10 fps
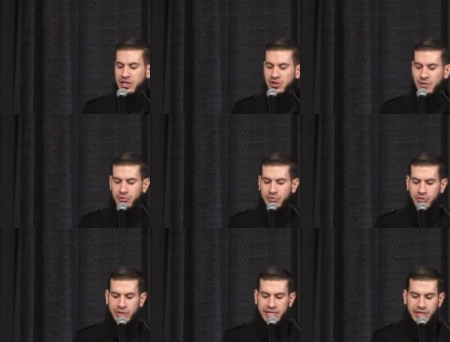Number
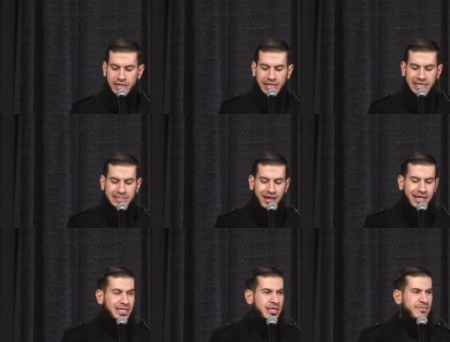three is the
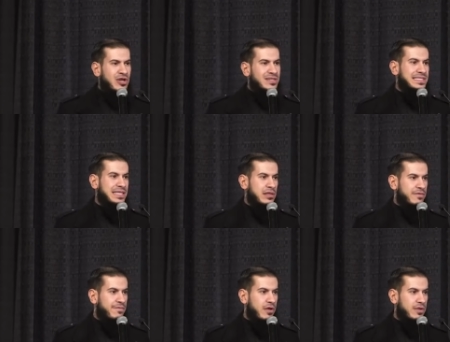idea of
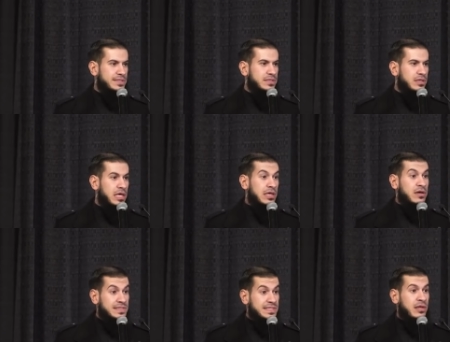concealing faults.
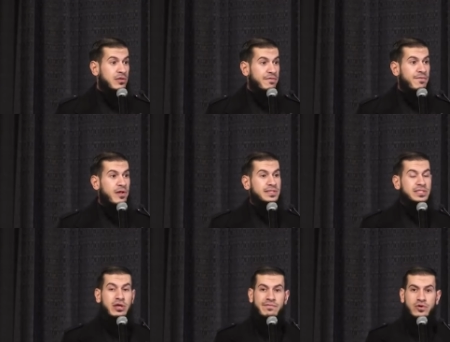Conceal the
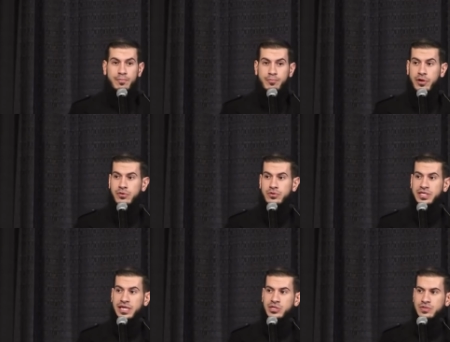faults of your
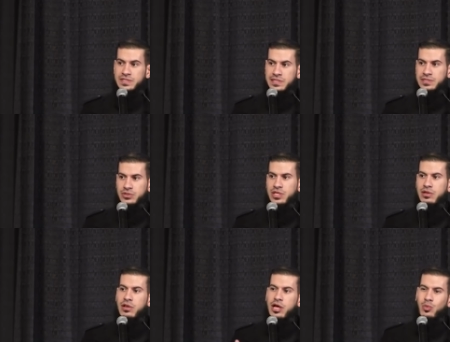brothers and your sisters, and
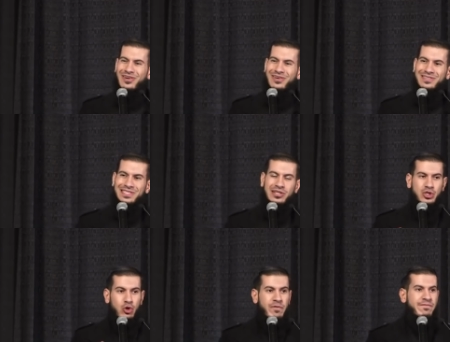Allah will conceal
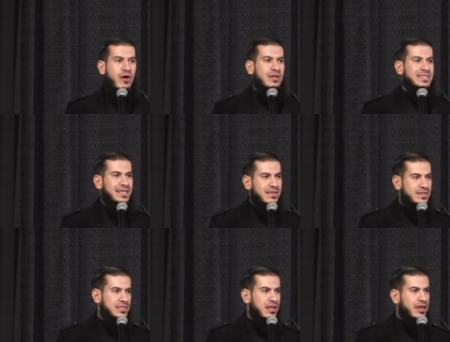your faults in
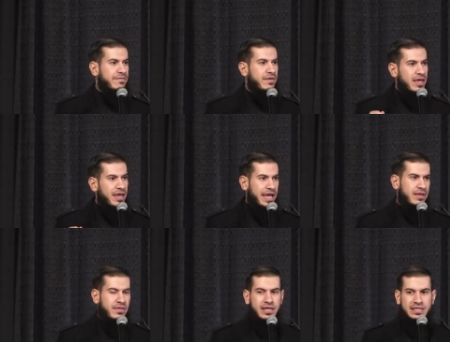this life and
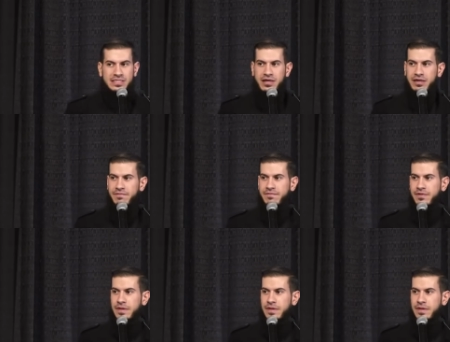in the next life.